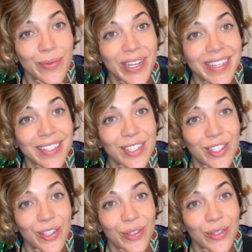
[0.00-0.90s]
wanted to
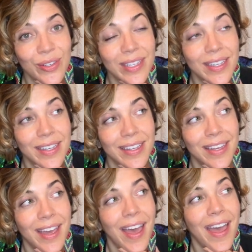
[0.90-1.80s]
do,
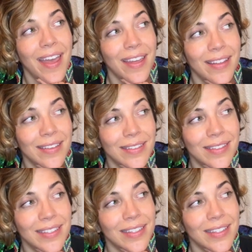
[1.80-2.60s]
and